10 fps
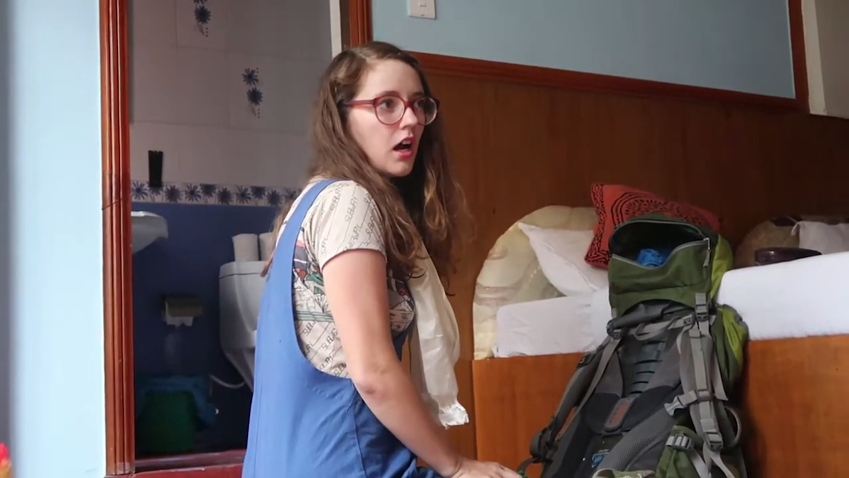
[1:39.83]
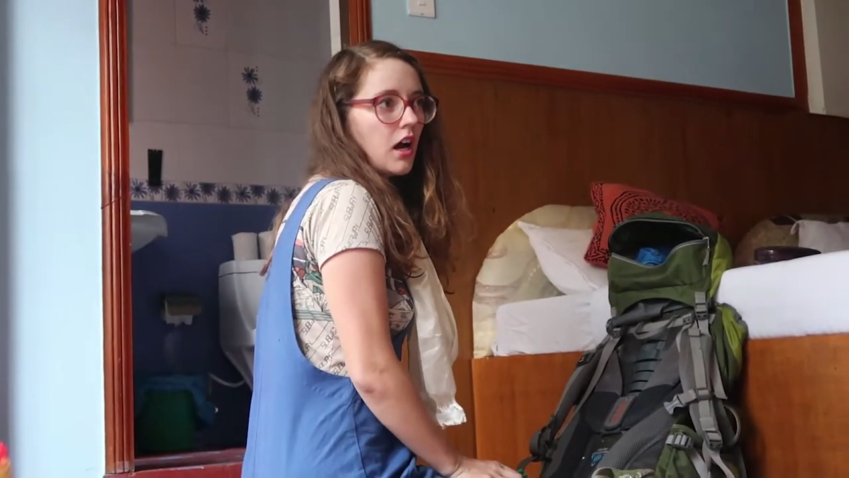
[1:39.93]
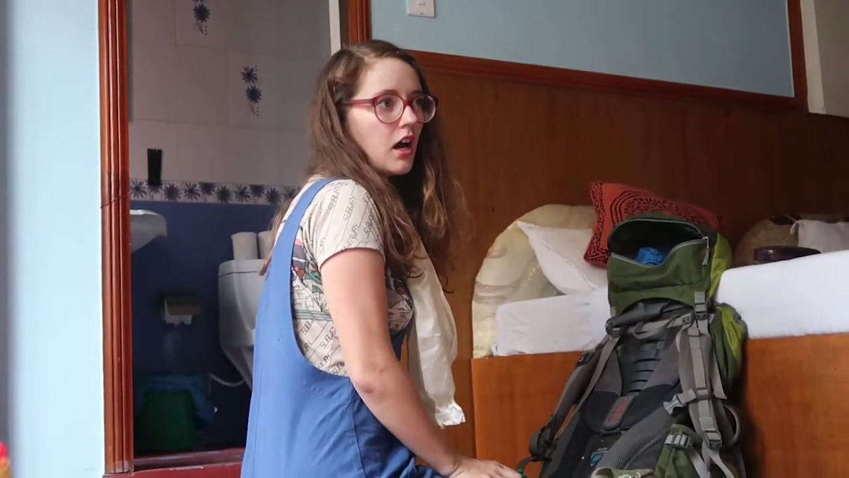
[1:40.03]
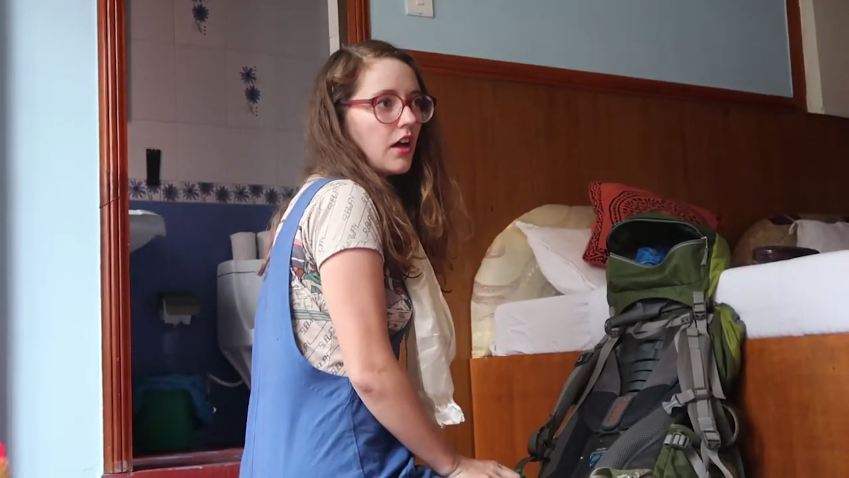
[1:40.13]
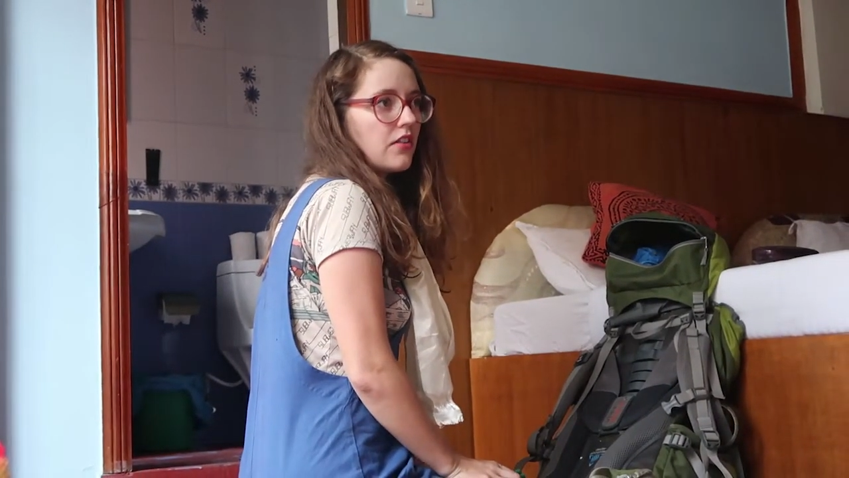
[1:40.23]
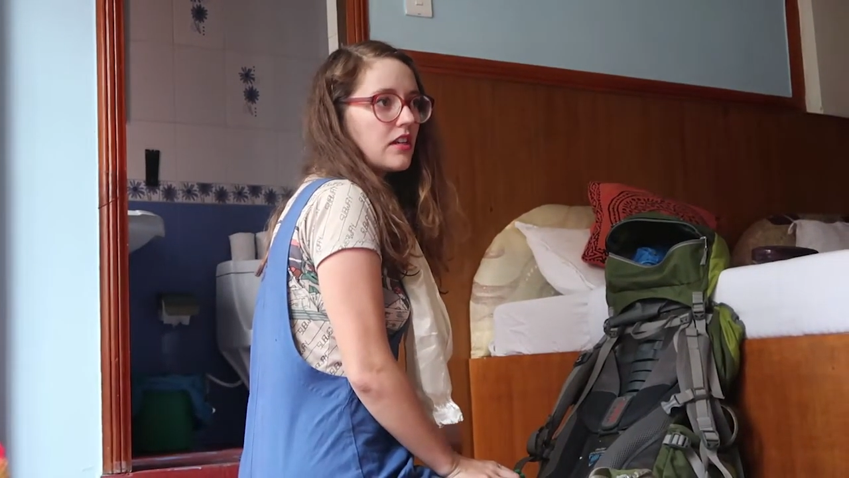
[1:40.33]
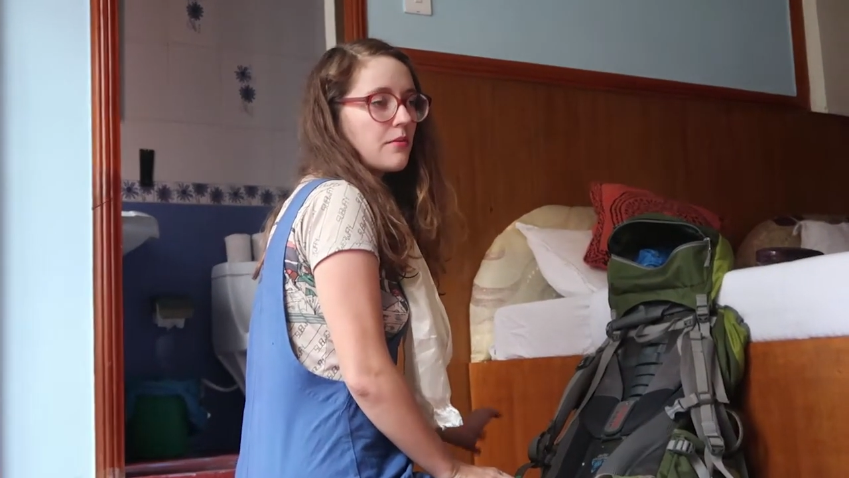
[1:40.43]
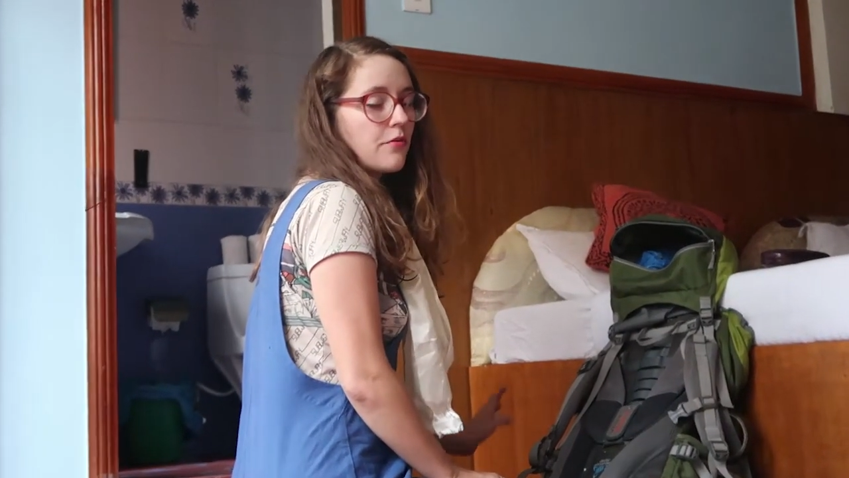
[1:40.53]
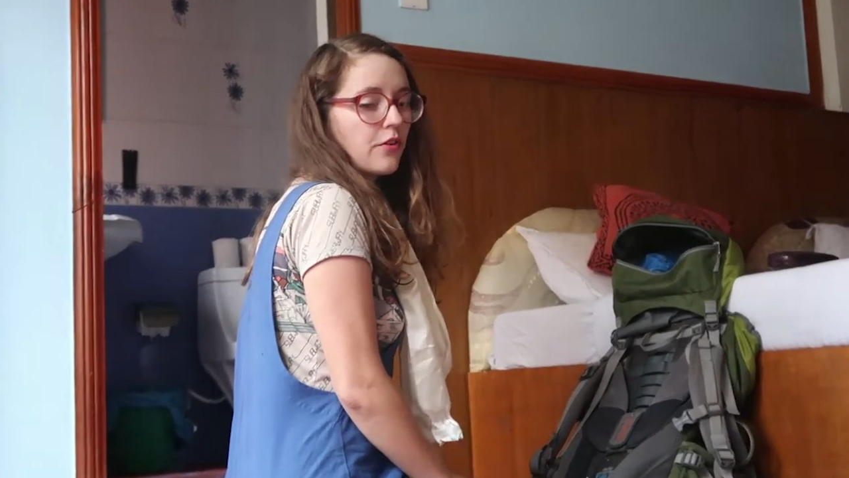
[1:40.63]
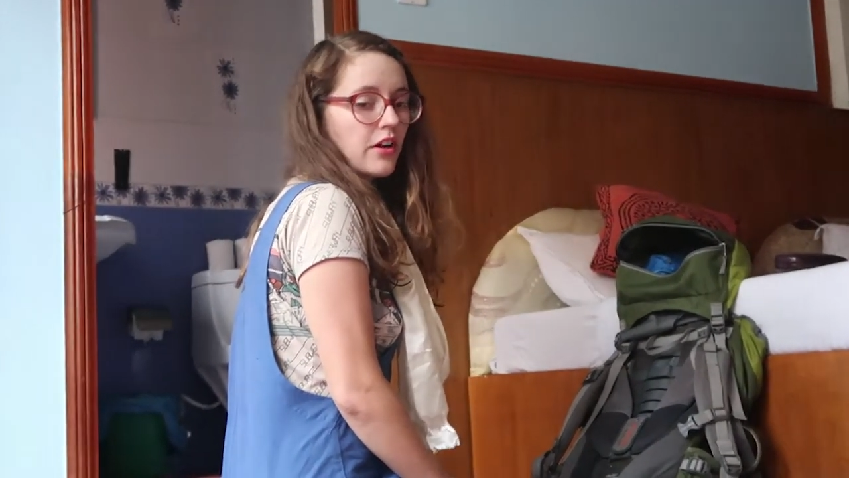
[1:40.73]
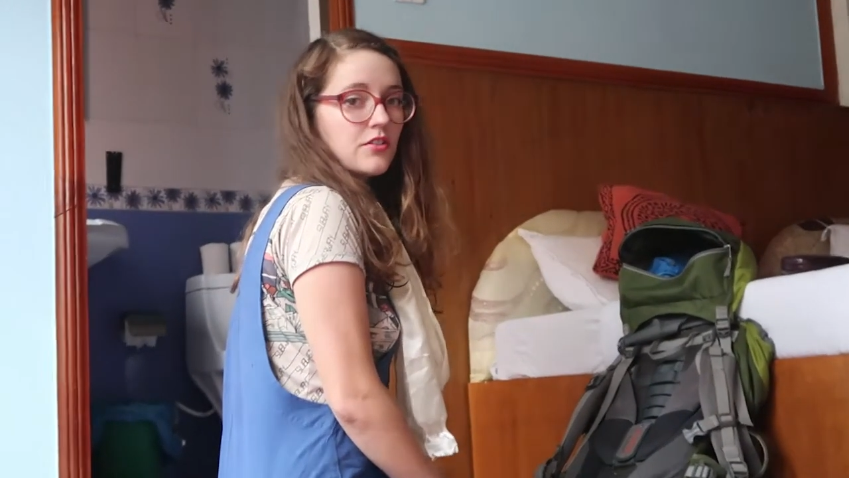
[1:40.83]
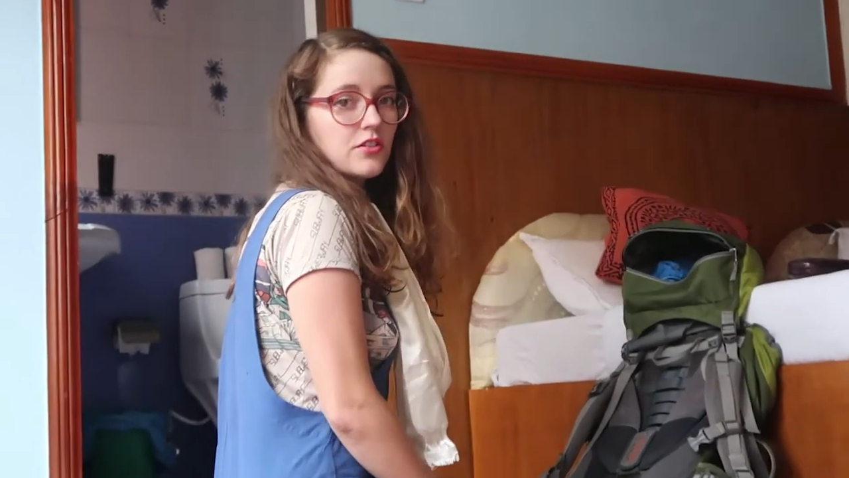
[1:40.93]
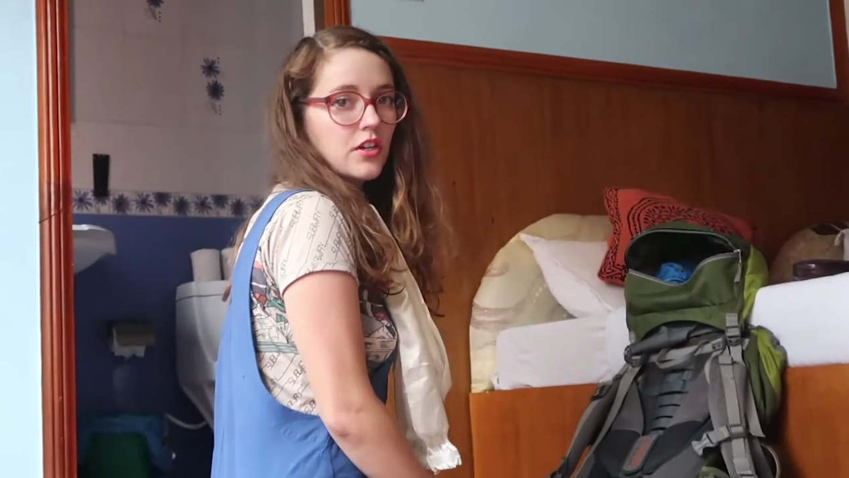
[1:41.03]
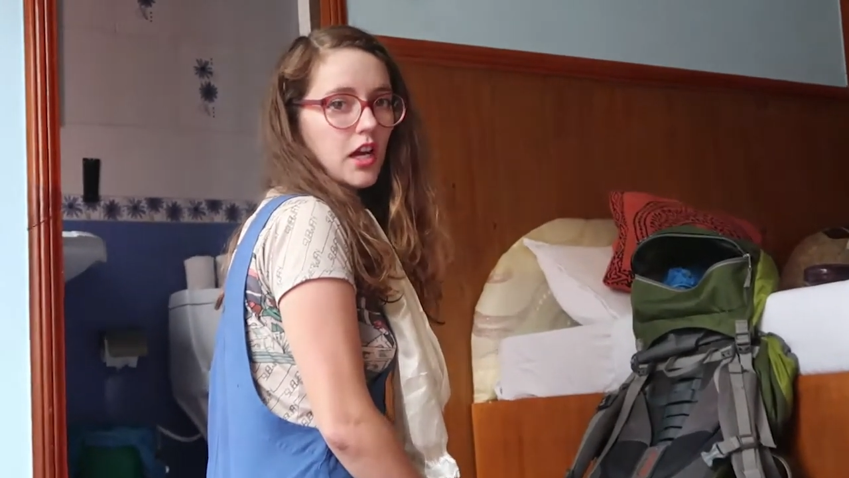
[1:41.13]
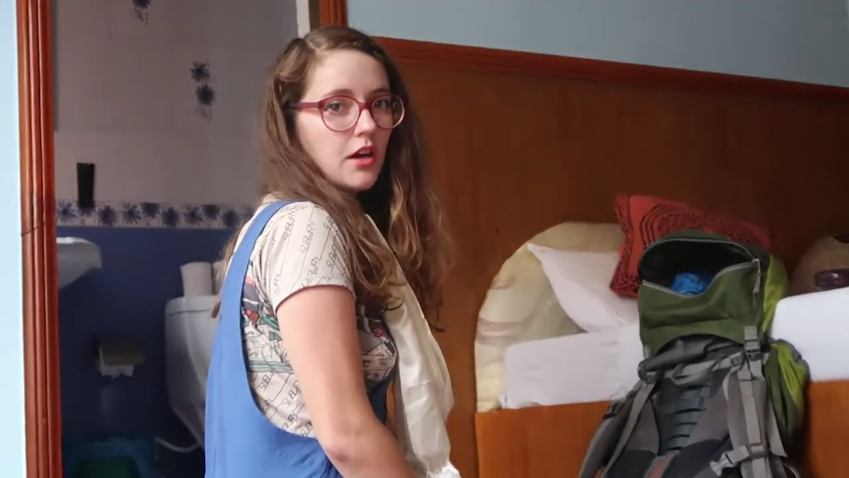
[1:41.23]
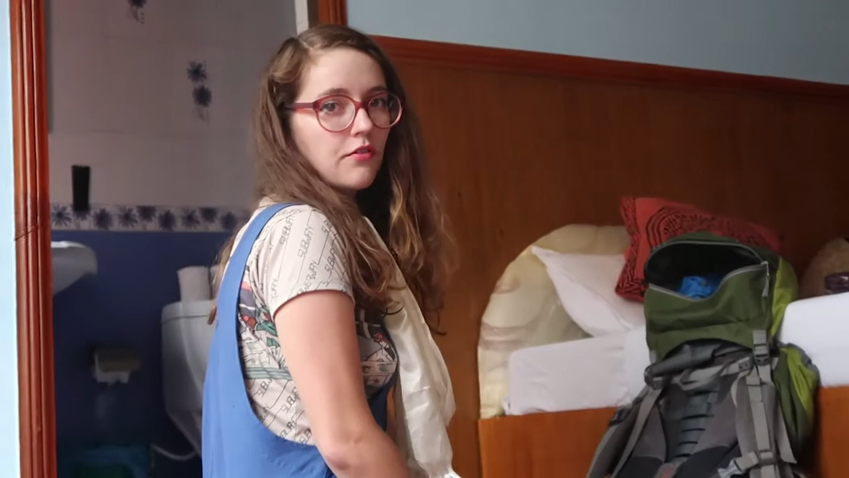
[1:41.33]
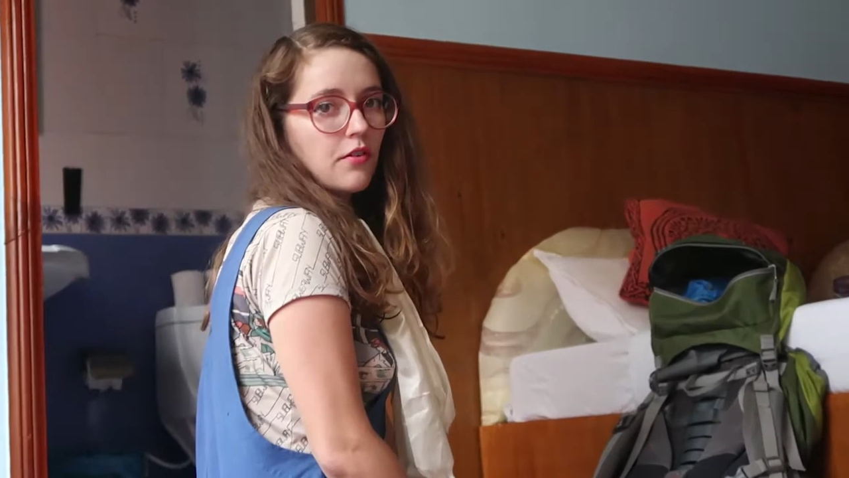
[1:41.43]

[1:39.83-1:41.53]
uh, the day before yesterday